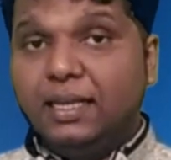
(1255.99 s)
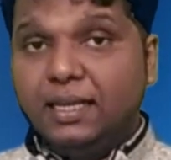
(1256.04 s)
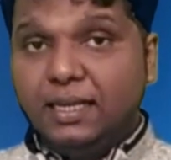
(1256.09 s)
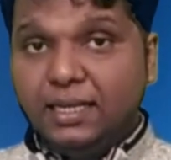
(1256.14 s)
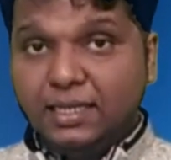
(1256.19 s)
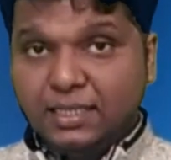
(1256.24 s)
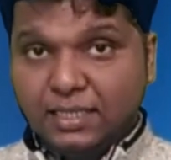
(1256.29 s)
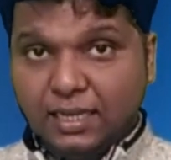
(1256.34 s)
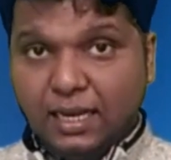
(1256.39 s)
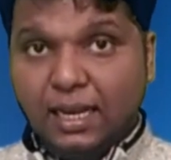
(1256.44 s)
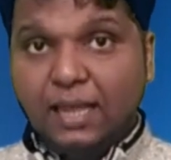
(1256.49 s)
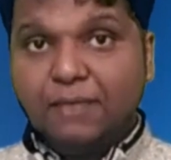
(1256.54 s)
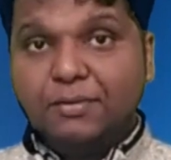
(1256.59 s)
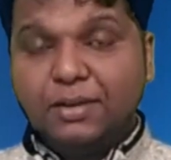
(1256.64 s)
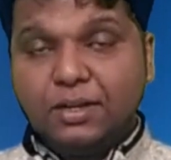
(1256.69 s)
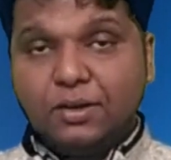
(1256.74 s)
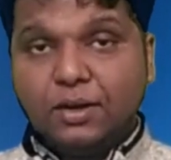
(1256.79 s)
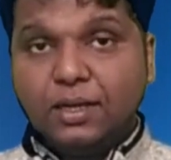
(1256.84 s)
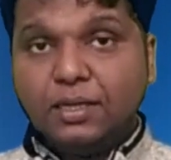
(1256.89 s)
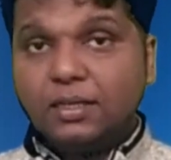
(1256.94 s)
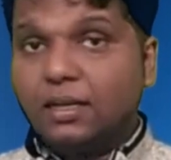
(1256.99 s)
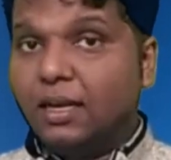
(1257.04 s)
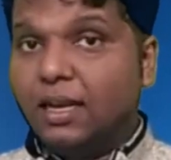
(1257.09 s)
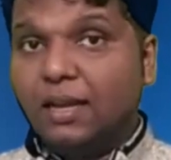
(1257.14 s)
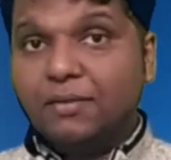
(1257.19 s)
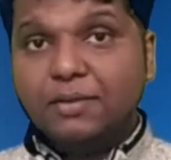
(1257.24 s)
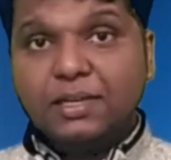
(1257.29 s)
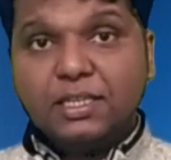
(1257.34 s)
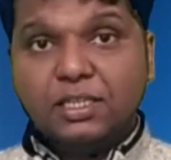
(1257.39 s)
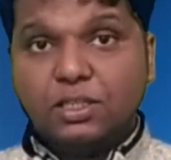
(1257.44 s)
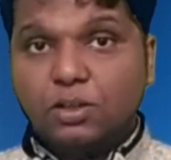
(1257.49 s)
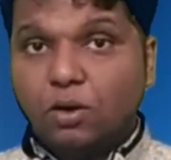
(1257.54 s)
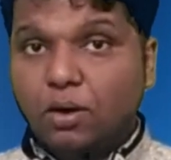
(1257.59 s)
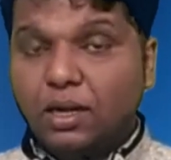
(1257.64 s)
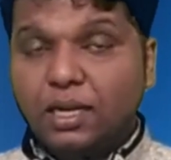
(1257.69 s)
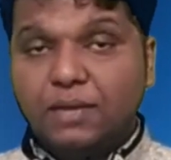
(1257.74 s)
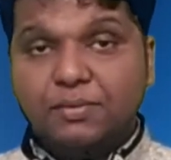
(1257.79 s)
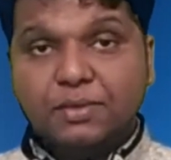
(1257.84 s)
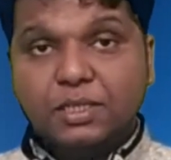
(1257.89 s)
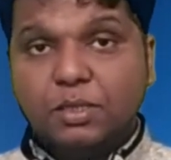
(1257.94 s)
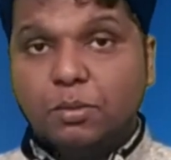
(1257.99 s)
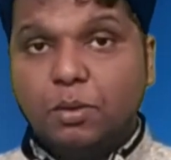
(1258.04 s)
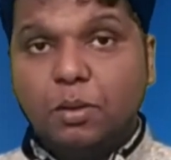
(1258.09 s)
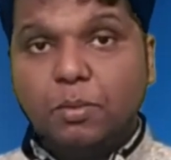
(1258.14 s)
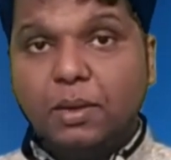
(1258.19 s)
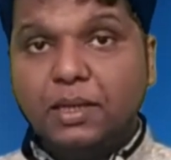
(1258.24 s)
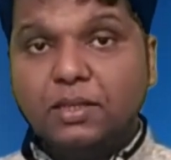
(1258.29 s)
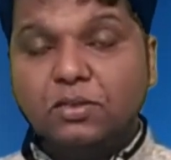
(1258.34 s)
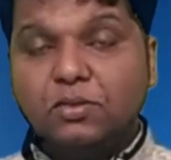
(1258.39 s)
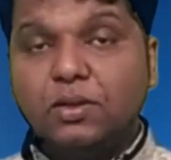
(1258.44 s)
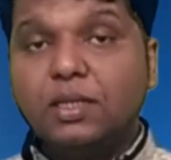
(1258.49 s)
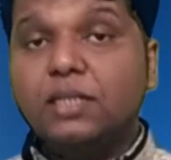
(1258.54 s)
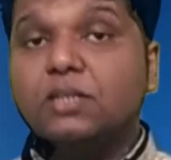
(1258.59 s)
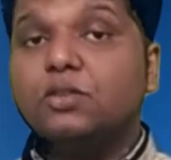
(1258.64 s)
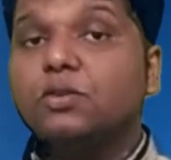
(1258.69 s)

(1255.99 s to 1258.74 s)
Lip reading: It's 11, right? 11 is not divisible by 3.